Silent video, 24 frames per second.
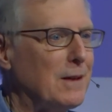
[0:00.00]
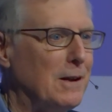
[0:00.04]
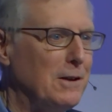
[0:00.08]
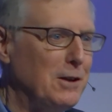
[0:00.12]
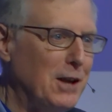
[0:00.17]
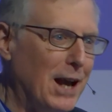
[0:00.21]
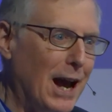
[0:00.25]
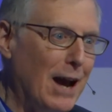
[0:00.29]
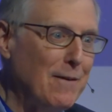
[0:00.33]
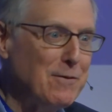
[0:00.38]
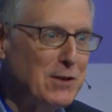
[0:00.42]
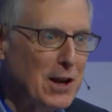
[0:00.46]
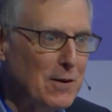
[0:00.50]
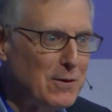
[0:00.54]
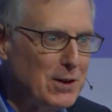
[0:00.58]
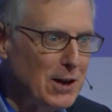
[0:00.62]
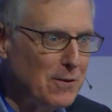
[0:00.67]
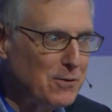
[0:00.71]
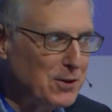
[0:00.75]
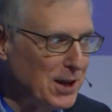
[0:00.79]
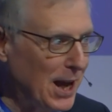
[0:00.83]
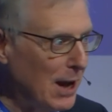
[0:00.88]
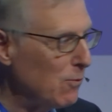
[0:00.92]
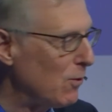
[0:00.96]
You have to have
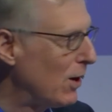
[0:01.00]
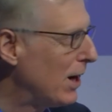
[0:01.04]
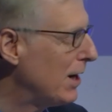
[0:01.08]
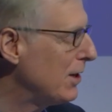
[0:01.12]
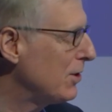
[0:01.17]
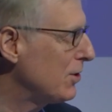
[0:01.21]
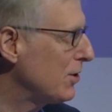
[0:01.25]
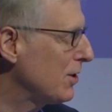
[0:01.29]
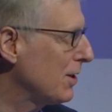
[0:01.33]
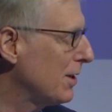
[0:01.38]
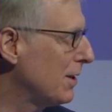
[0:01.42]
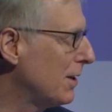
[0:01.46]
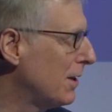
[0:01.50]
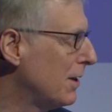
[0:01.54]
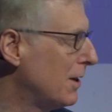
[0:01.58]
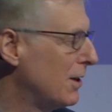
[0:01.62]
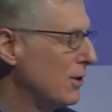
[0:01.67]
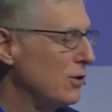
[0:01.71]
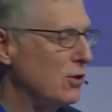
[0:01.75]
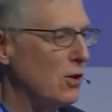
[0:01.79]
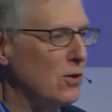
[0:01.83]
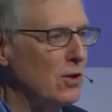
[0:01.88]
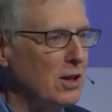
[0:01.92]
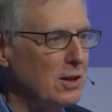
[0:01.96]
enough gateways
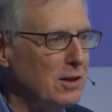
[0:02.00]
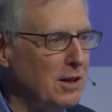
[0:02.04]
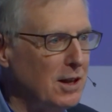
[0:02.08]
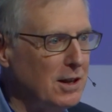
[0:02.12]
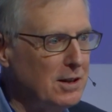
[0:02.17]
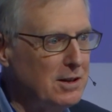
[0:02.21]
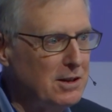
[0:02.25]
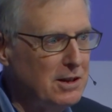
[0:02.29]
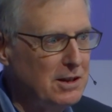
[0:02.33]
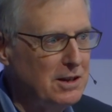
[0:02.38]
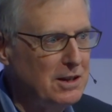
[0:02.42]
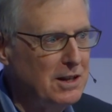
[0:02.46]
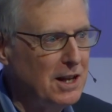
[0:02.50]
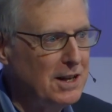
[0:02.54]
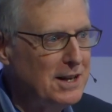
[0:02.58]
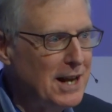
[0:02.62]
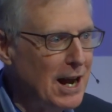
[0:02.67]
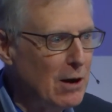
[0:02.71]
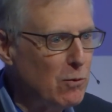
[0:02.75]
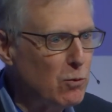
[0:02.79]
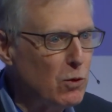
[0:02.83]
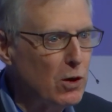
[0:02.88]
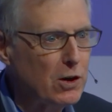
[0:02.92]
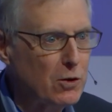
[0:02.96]
so that the
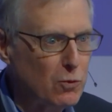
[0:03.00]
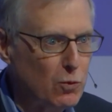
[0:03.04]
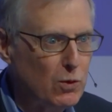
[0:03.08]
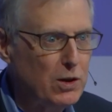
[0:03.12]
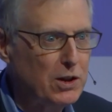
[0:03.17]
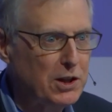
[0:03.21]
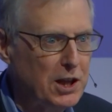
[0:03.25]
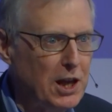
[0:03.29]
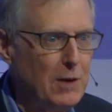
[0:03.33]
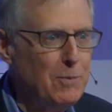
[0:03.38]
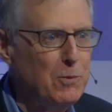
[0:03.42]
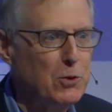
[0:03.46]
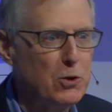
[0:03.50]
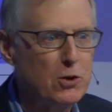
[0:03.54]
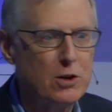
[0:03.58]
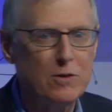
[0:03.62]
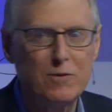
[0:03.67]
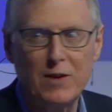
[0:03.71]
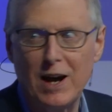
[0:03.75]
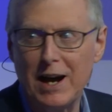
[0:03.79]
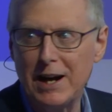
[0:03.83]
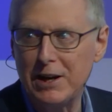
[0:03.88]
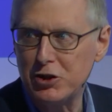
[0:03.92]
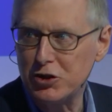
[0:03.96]
network will keep your
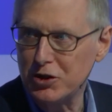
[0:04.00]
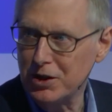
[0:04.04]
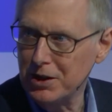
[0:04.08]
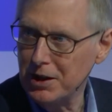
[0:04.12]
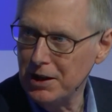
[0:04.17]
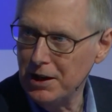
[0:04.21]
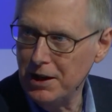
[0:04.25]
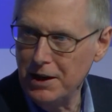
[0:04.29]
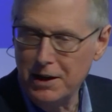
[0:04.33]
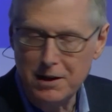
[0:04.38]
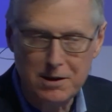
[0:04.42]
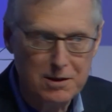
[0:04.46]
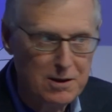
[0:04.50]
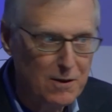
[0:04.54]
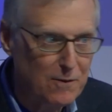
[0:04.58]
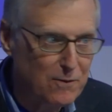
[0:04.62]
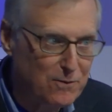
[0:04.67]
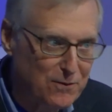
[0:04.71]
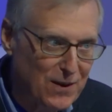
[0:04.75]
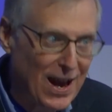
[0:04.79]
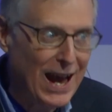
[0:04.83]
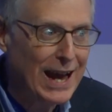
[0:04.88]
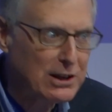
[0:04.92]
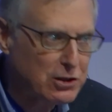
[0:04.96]
device in the
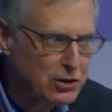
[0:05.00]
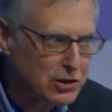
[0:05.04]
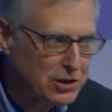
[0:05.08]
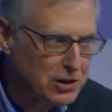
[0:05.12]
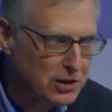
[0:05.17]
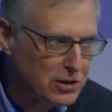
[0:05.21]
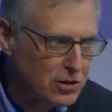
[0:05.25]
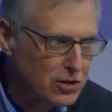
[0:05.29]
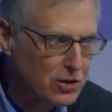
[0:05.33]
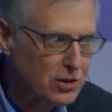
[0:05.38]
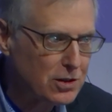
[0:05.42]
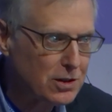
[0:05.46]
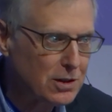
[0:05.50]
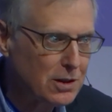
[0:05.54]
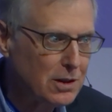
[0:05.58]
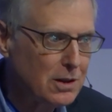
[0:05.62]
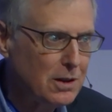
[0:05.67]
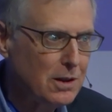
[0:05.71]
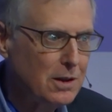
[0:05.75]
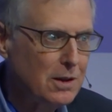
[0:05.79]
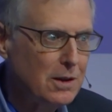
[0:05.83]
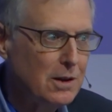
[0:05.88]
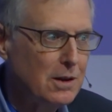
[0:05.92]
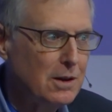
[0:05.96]
fastest
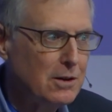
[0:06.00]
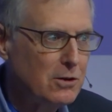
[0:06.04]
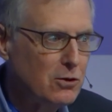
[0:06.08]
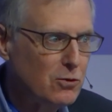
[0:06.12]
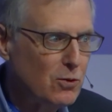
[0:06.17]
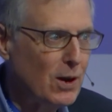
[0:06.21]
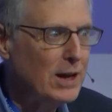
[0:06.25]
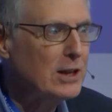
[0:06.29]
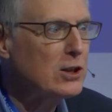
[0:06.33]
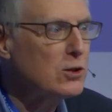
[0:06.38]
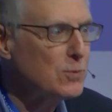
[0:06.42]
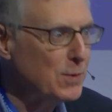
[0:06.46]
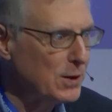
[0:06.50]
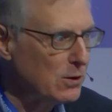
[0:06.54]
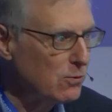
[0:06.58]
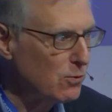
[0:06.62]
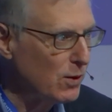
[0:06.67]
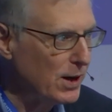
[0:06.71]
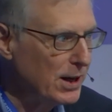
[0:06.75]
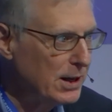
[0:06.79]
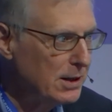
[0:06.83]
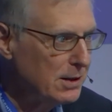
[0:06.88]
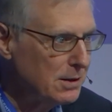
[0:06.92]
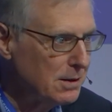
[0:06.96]
transmit
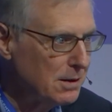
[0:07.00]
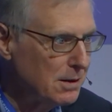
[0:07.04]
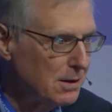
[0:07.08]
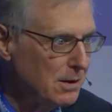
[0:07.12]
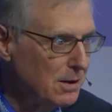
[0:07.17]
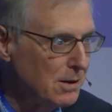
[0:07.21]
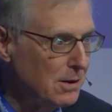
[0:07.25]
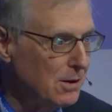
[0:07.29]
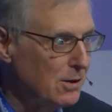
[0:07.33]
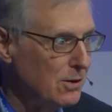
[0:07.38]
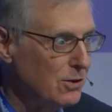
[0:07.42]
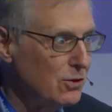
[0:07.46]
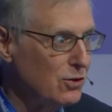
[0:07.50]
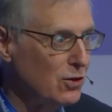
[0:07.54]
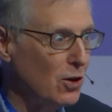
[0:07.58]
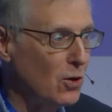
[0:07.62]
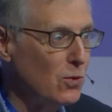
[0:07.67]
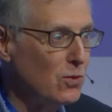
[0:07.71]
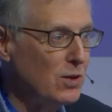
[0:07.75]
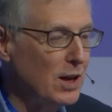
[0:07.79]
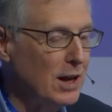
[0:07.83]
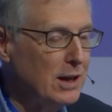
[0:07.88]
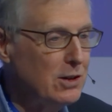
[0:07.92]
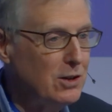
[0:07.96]
rate, so
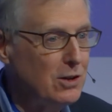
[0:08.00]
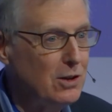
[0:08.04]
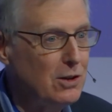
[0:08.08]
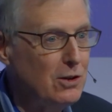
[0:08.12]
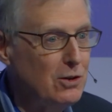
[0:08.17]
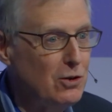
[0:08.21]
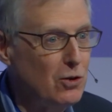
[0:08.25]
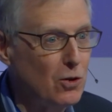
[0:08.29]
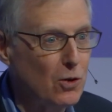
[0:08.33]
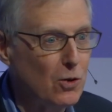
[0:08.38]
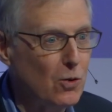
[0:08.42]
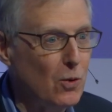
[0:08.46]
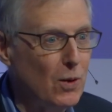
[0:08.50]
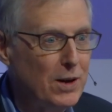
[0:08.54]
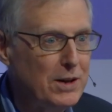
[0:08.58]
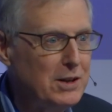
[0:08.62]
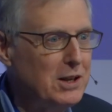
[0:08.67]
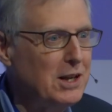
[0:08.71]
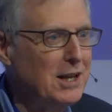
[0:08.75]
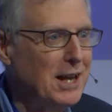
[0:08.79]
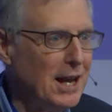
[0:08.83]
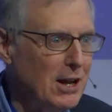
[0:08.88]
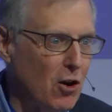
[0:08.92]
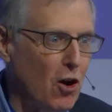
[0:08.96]
that you're going
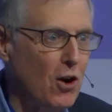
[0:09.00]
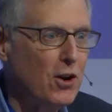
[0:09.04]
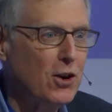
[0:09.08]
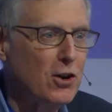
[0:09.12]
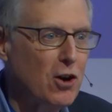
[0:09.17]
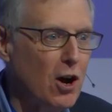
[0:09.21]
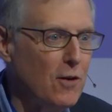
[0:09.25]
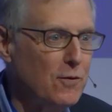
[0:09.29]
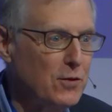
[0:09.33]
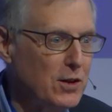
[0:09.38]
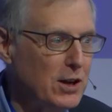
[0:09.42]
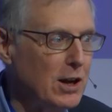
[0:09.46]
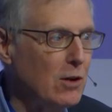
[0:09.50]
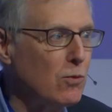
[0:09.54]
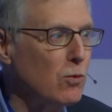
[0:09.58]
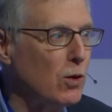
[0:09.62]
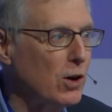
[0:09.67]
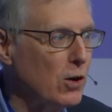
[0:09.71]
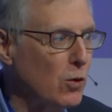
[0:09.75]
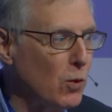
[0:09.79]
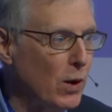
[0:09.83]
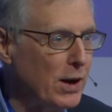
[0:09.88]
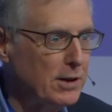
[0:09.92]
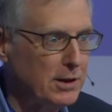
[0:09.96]
to get on and off the
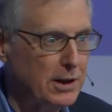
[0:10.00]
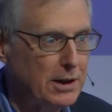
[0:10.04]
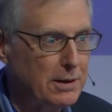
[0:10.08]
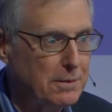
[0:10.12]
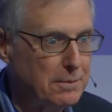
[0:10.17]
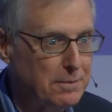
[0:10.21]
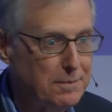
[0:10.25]
network quickly.